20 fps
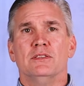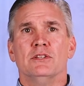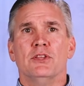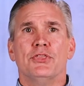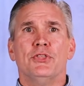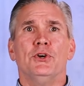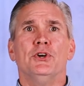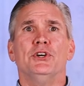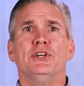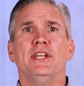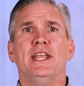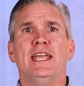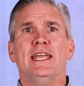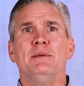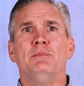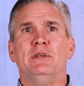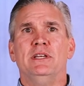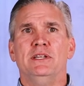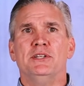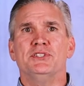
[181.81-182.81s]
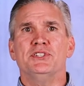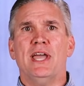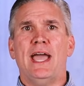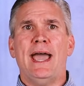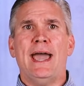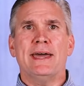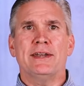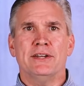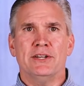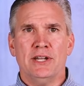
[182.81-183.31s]
The third name is
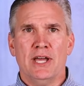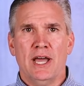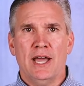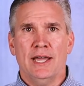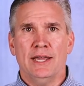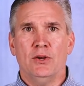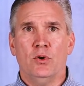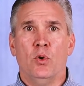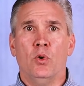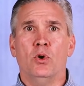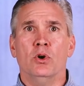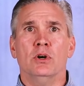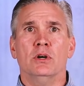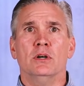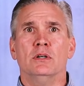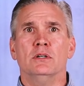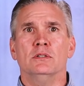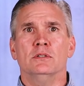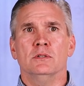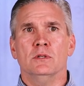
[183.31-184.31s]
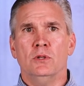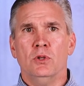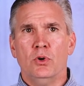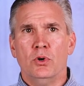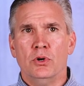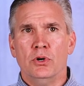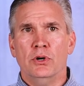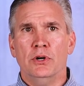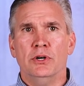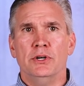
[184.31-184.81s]
Adonai, or
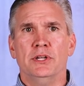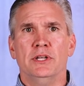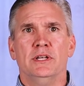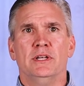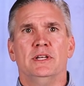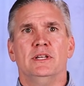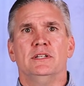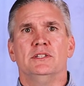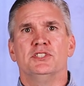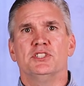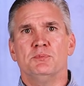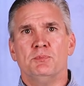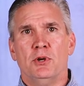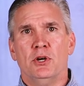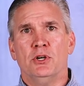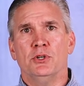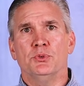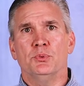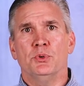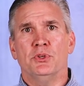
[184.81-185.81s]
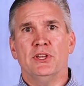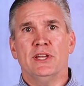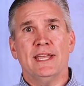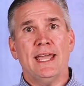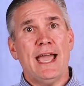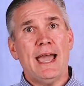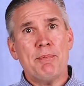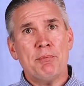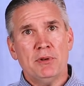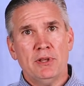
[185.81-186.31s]
Lord, spelt with a
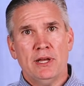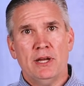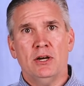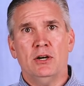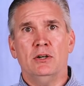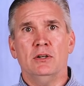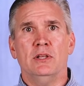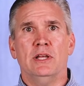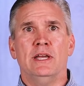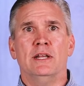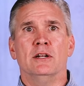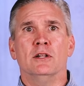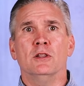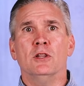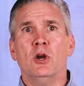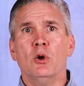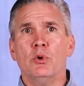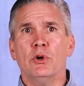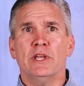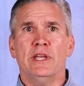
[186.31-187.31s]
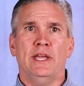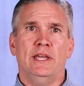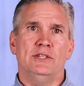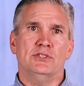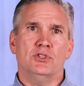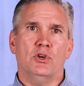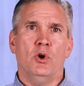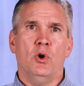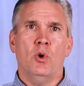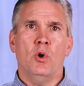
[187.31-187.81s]
capital L and a
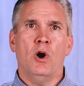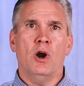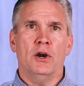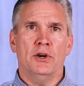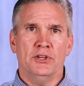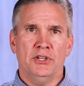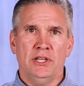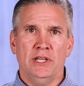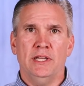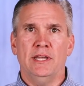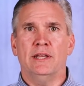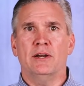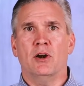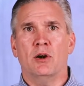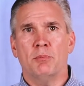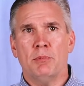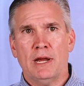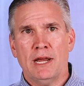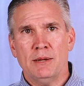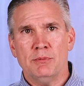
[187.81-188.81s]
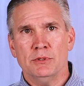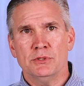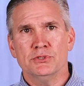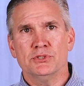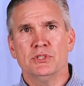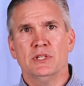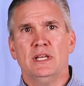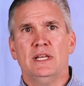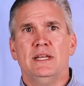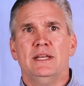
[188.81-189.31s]
lowercase ord in our
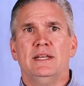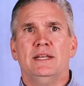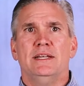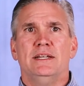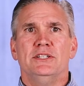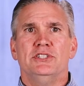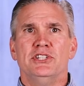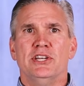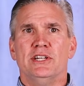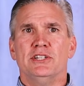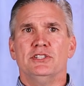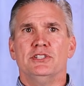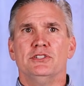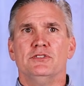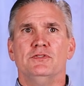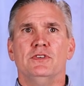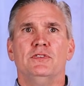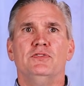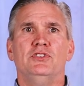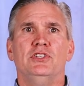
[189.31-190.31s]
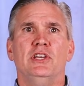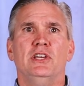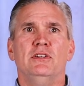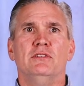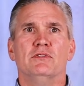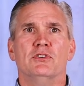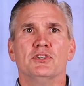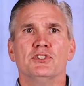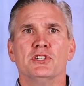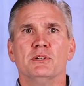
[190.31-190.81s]
Bibles. Genesis
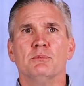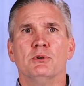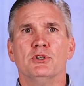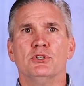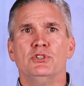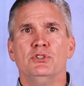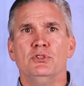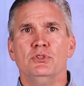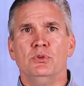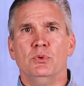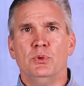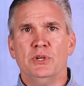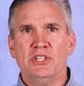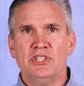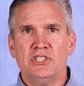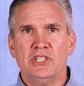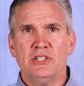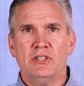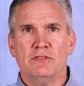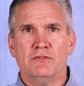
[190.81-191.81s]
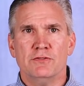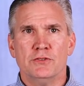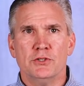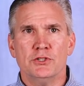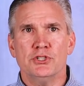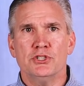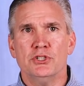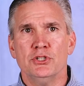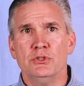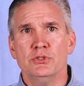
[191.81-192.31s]
15, verse number 2, we see the
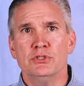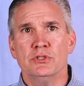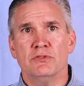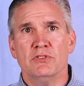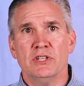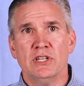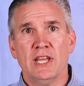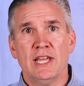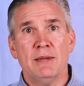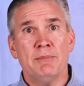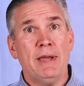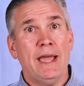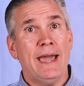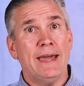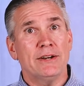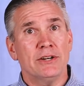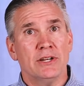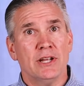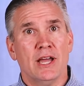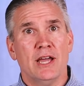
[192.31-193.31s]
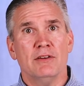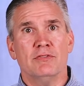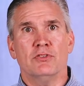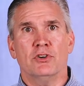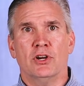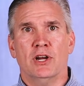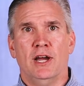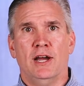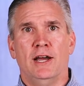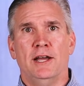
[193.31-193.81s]
first use of the name Adonai
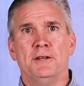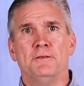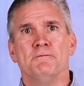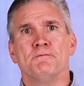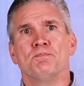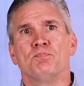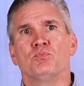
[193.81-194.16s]
for God.